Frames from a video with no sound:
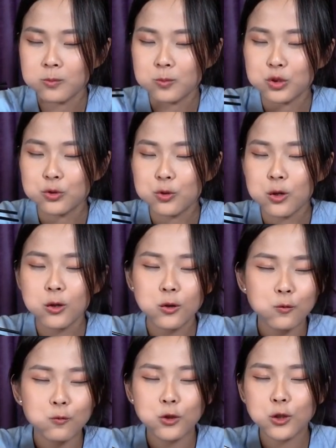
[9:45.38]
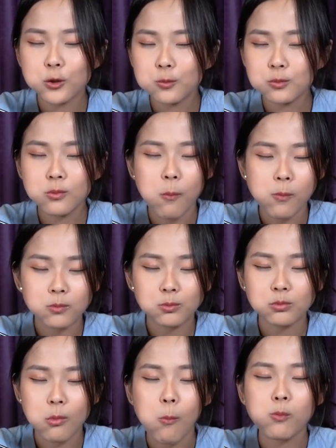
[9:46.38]
In heaven,
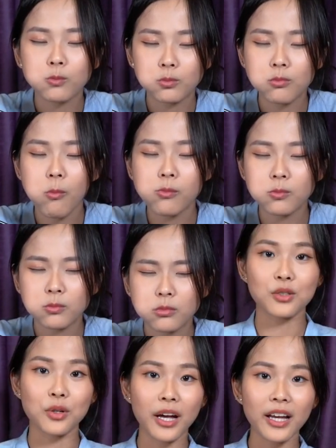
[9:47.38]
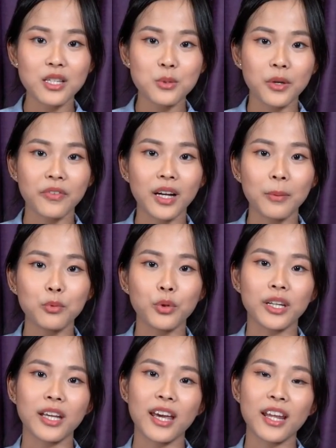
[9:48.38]
So guys, we have come to
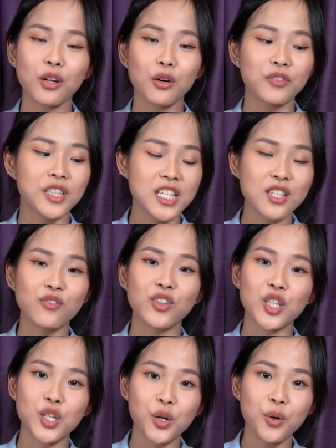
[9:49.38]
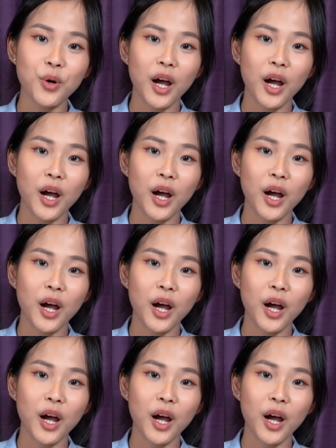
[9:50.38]
an end of this video.